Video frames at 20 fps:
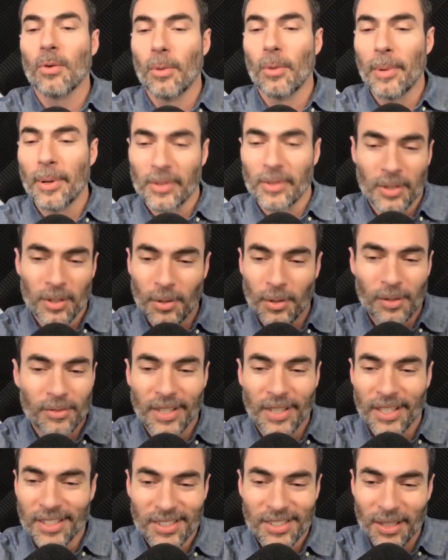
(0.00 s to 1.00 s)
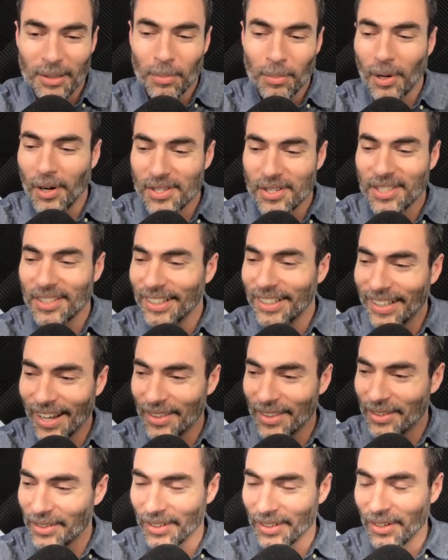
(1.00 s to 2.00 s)
we'll be able to do events in person
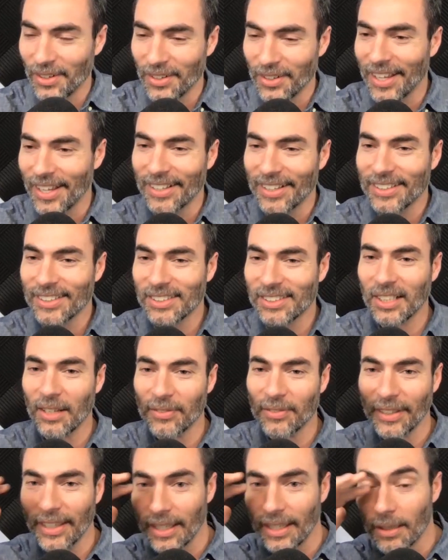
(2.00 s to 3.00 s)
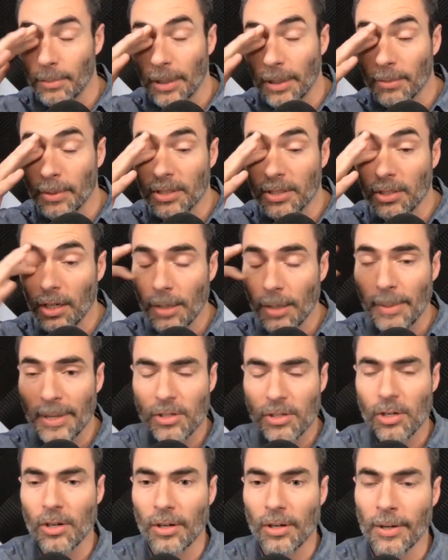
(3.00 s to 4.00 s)
together and all that stuff again. But talk
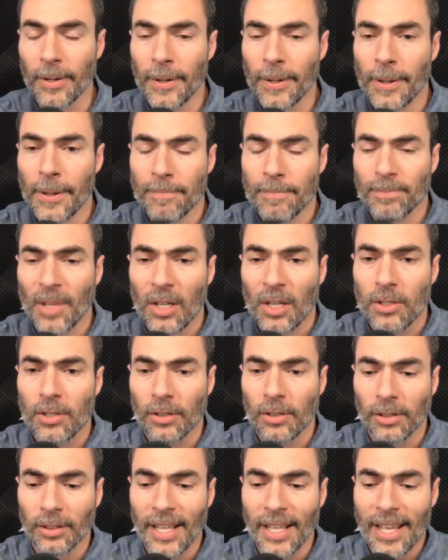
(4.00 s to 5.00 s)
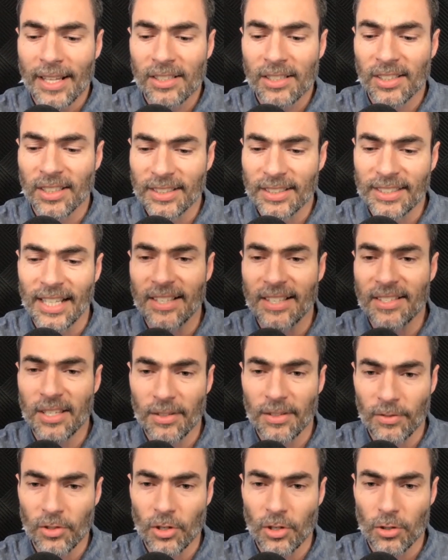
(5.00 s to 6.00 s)
about your legs
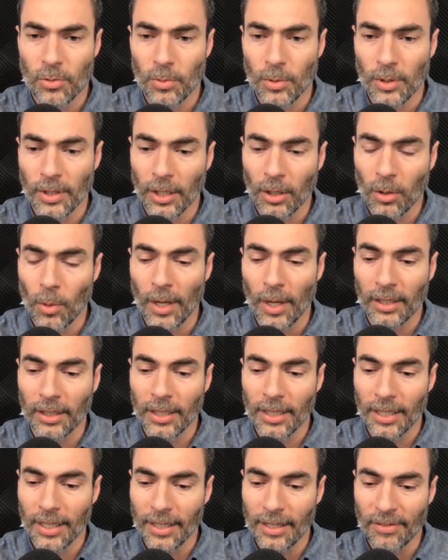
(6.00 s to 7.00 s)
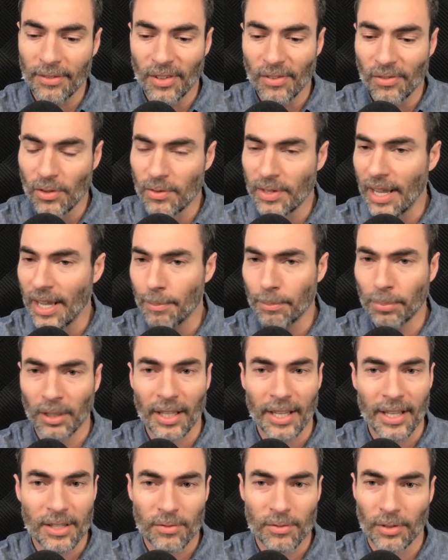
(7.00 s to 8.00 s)
intensive just really quickly, and if you've got
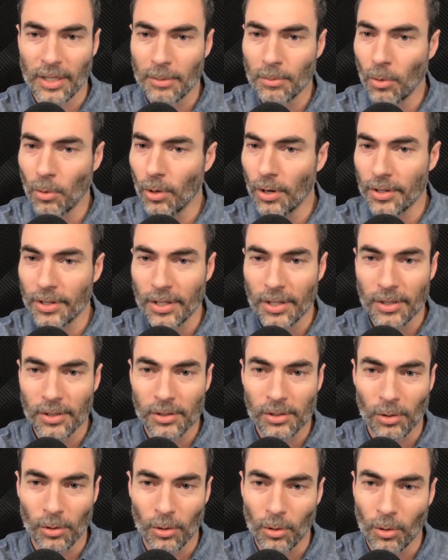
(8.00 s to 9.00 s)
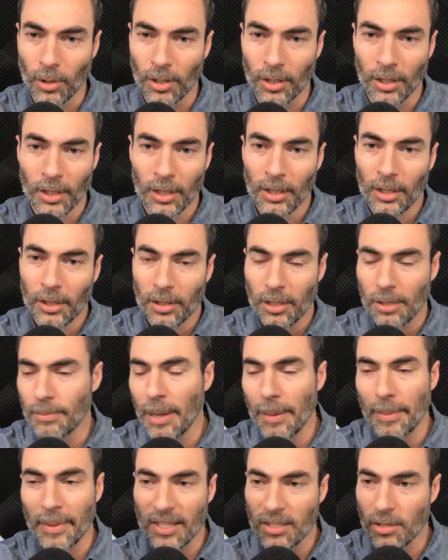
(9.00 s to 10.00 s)
plans for any more of those, or
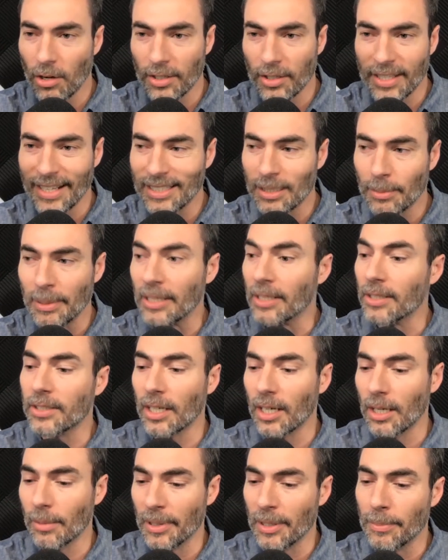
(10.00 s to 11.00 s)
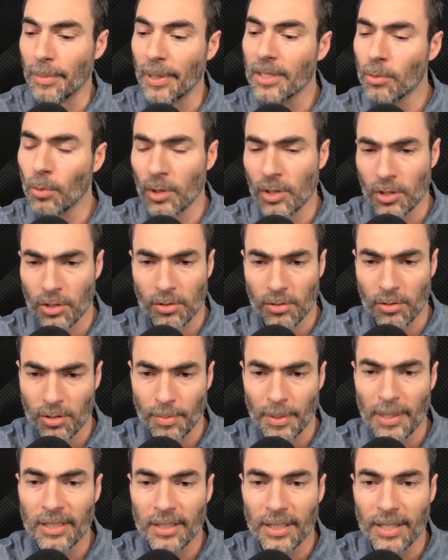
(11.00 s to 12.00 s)
maybe that's all yet to be determined. But you want to just
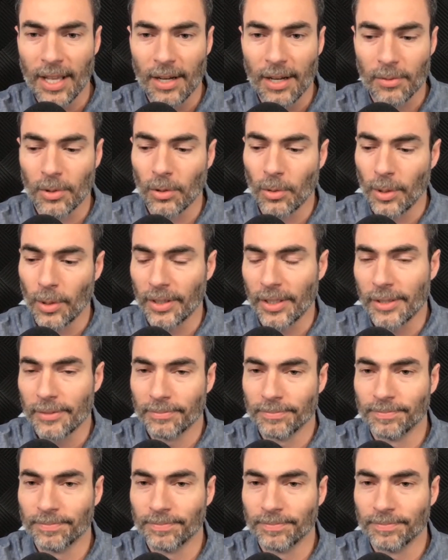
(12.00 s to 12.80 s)
speak to that real quickly?